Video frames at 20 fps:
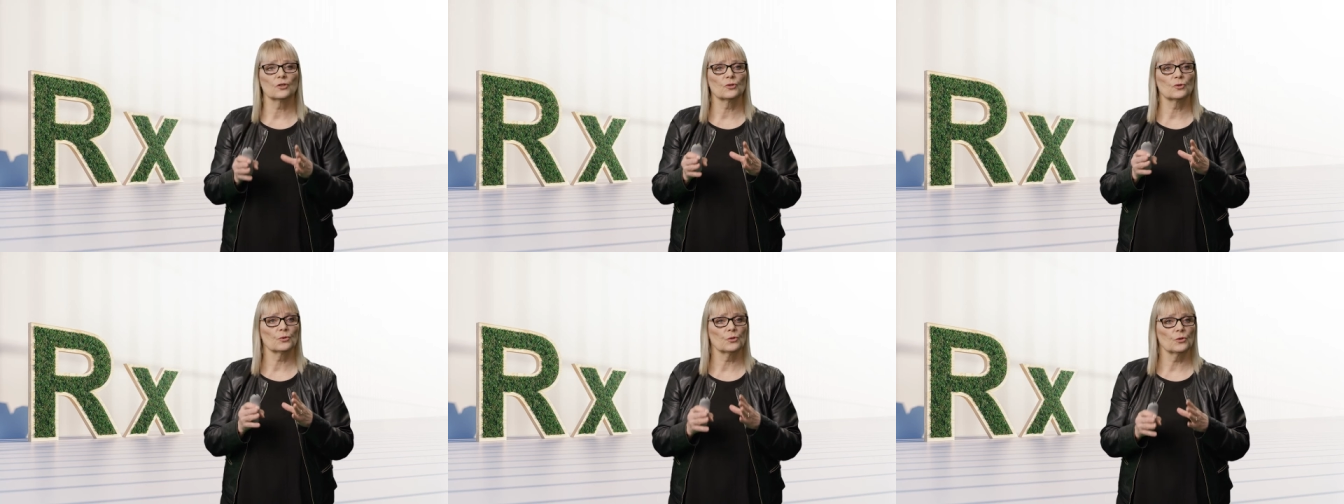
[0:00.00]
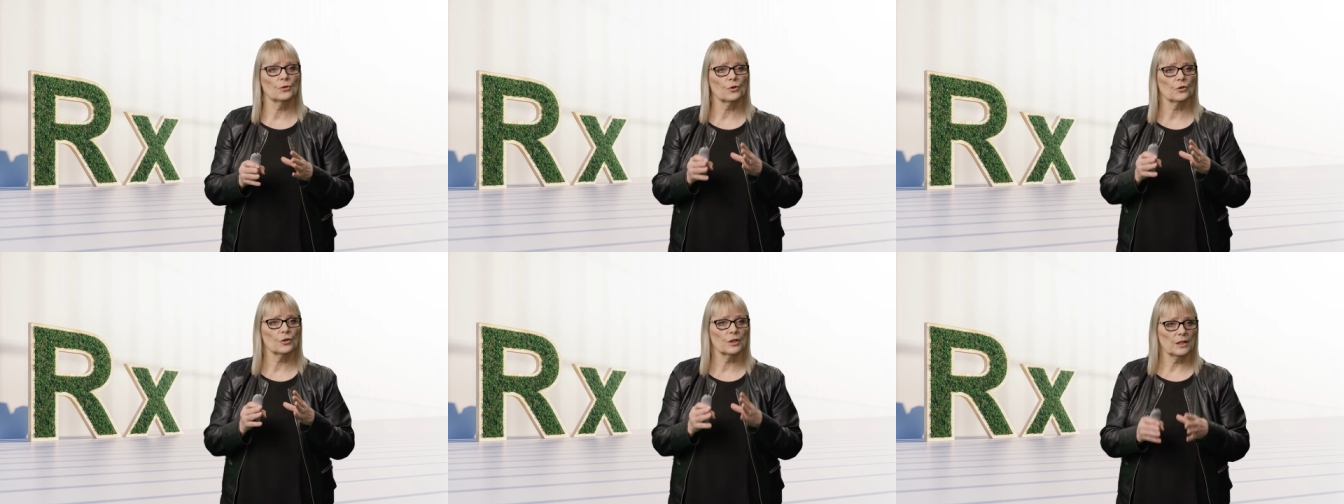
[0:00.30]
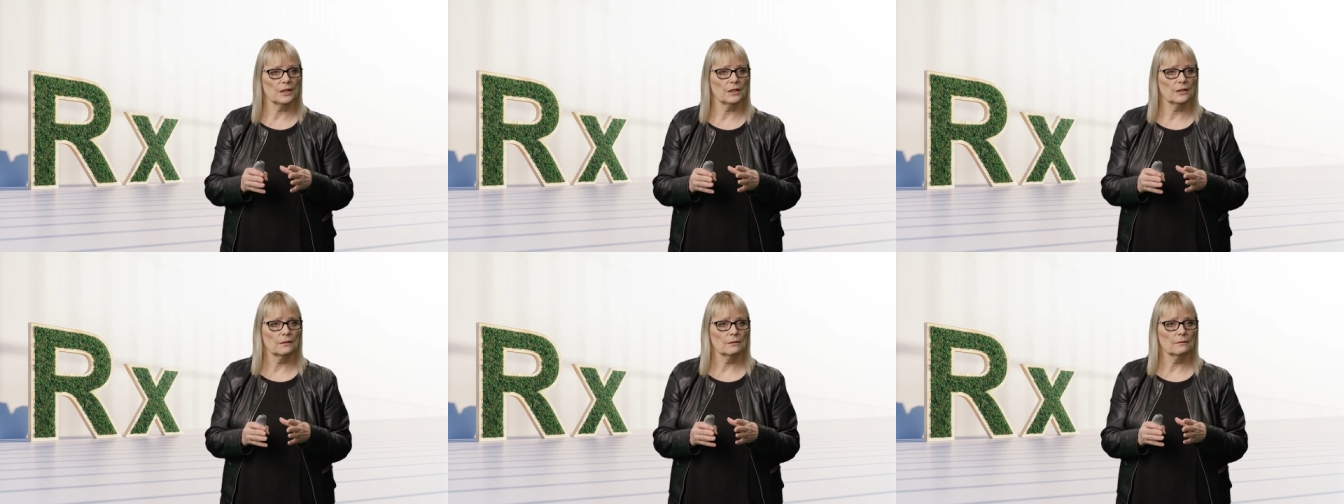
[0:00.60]
to your
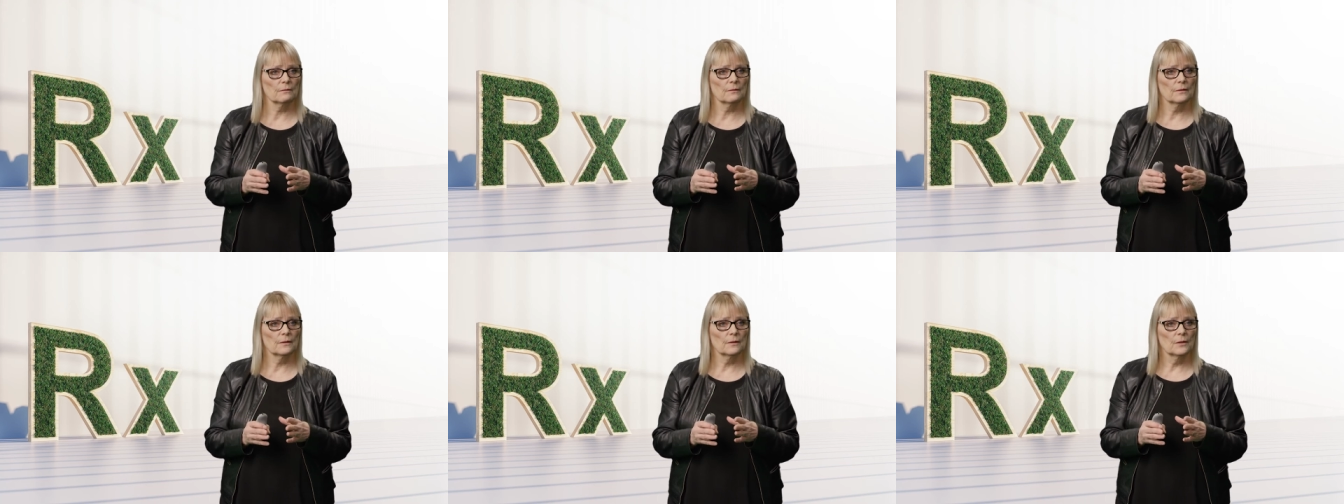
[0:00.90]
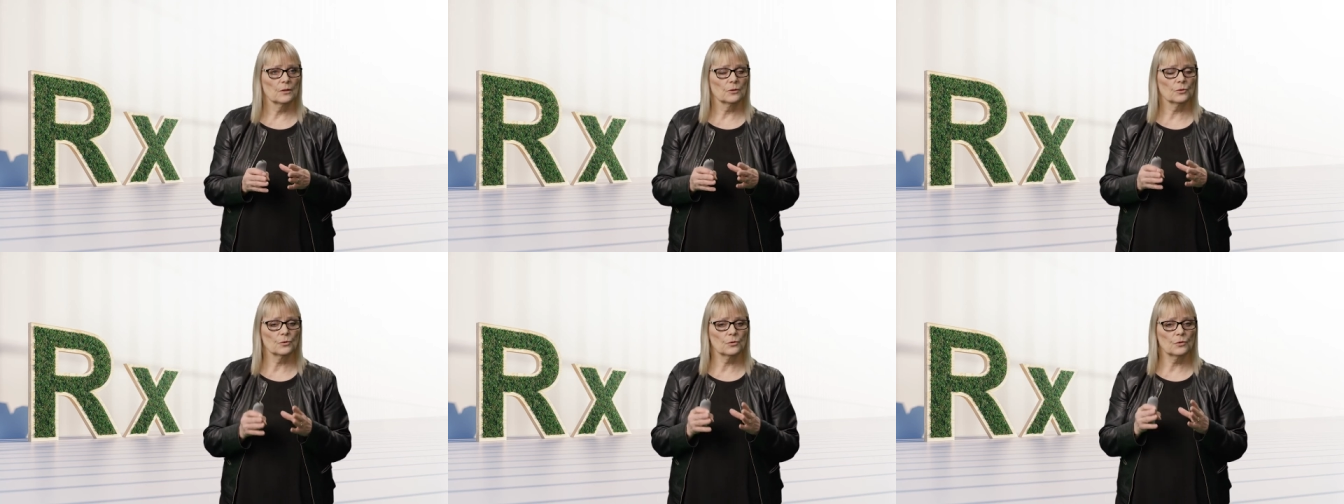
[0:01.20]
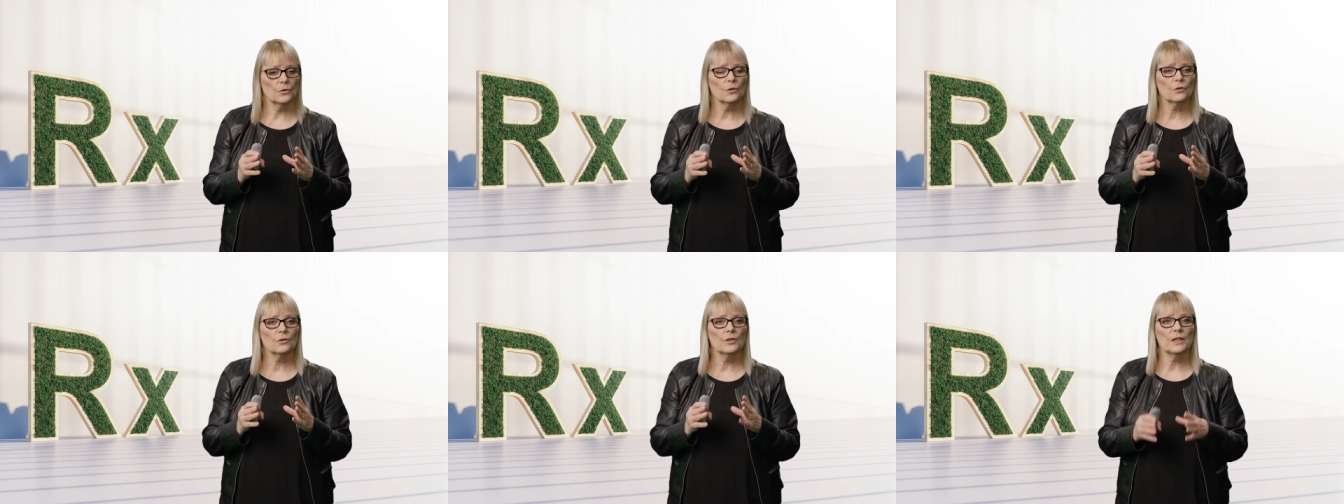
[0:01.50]
need, to
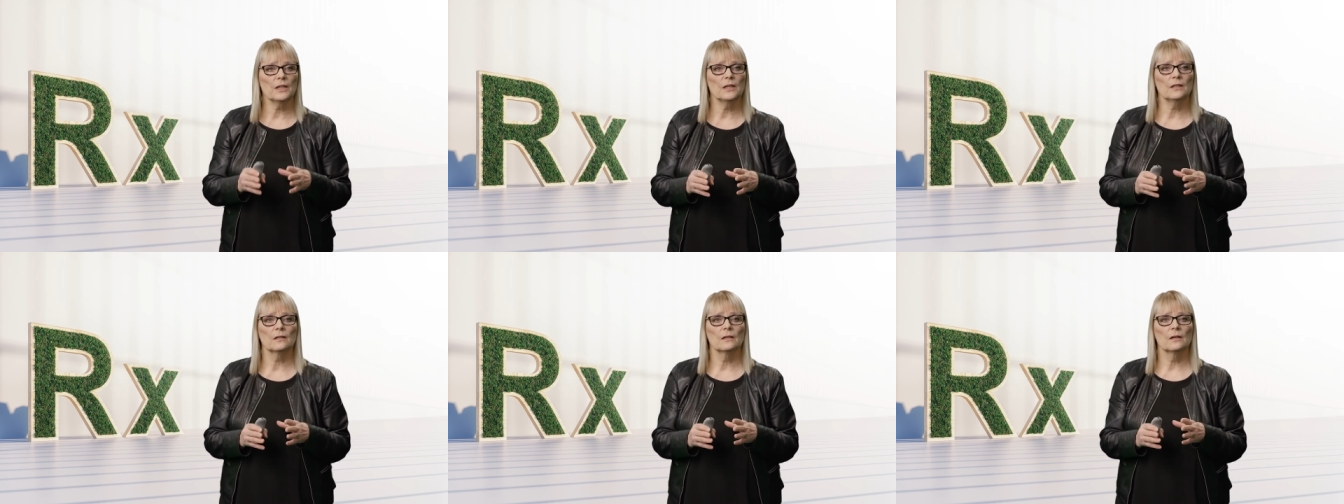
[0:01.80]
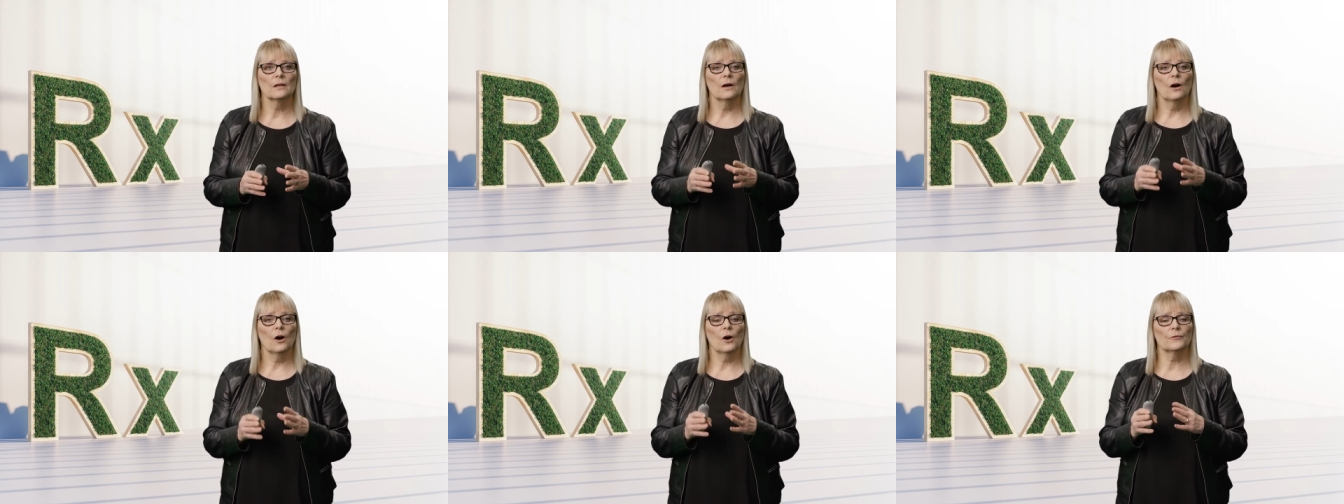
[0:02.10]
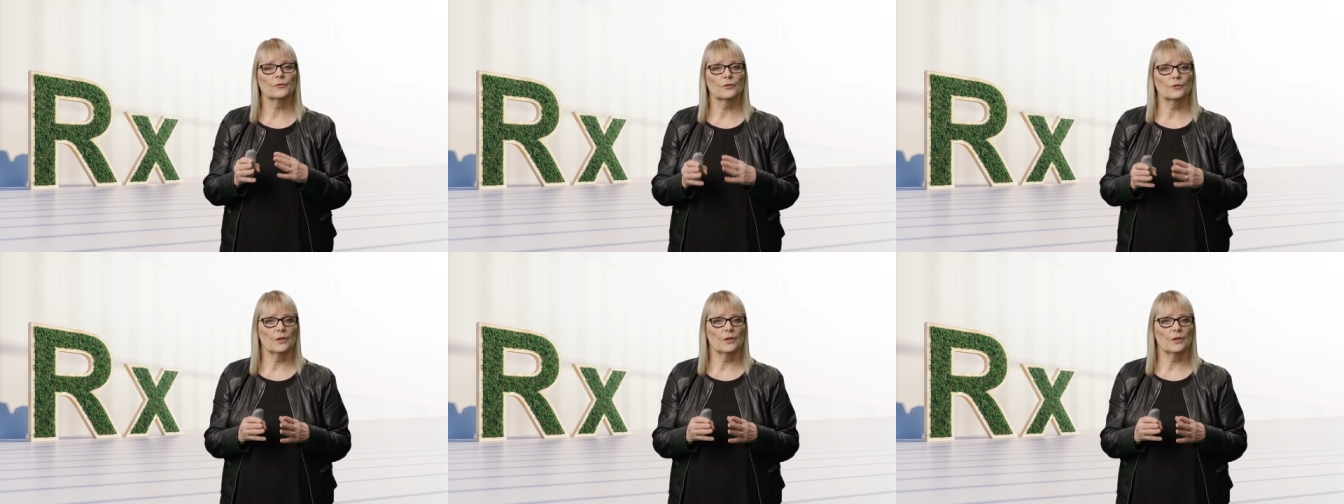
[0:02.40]
your need of